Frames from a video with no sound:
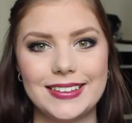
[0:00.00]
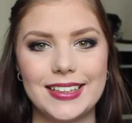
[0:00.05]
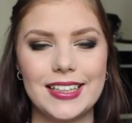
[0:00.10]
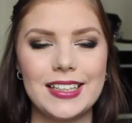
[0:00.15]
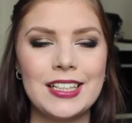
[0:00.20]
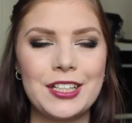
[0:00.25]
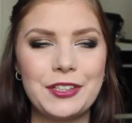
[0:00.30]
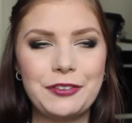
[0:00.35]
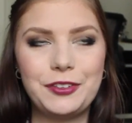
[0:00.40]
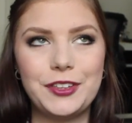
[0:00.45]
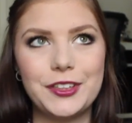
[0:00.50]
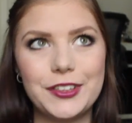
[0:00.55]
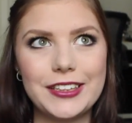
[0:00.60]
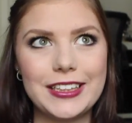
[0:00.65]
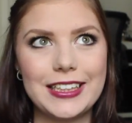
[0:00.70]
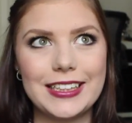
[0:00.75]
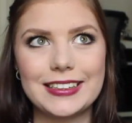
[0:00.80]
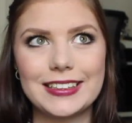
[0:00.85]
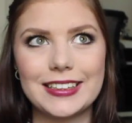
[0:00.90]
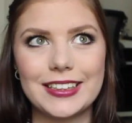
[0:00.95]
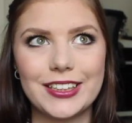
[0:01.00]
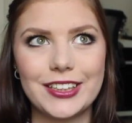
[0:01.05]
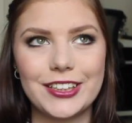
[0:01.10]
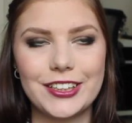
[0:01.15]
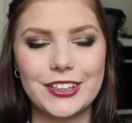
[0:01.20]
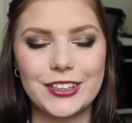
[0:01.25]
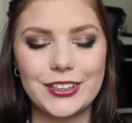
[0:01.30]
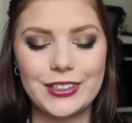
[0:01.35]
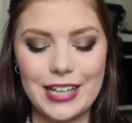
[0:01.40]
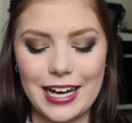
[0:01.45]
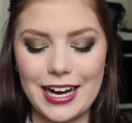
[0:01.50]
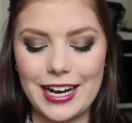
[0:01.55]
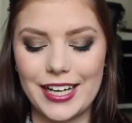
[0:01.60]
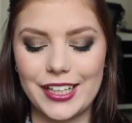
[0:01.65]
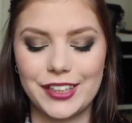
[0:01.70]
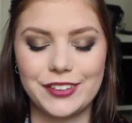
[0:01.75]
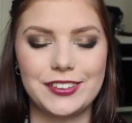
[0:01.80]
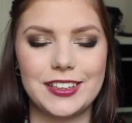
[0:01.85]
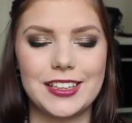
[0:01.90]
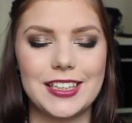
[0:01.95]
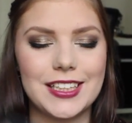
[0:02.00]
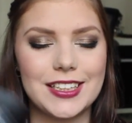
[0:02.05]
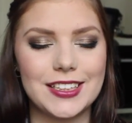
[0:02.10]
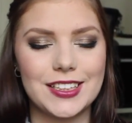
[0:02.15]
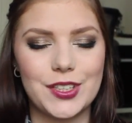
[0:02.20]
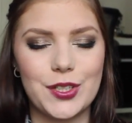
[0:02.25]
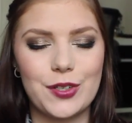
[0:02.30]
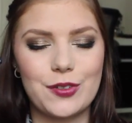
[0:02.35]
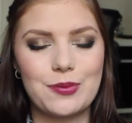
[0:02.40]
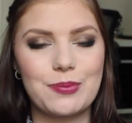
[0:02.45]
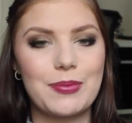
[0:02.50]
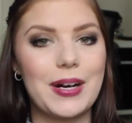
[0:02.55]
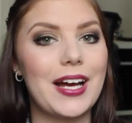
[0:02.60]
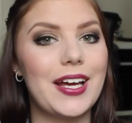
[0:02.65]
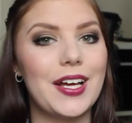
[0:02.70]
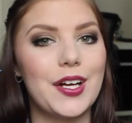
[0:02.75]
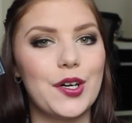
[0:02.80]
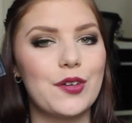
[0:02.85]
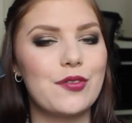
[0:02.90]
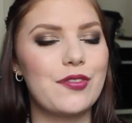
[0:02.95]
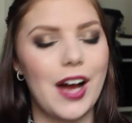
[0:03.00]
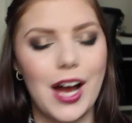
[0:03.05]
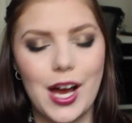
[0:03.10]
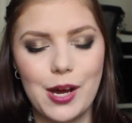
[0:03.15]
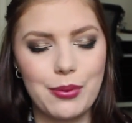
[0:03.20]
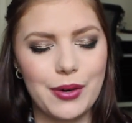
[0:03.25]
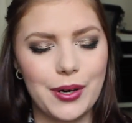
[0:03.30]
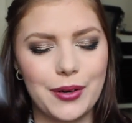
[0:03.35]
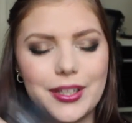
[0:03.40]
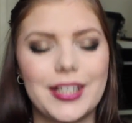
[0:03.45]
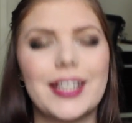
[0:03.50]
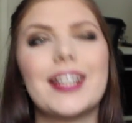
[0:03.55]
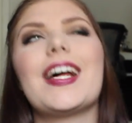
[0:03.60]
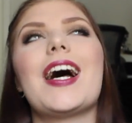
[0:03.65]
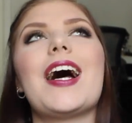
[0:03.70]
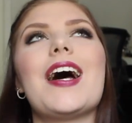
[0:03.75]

Then a few days ago, I finished off my e.l.f. eyebrow kit.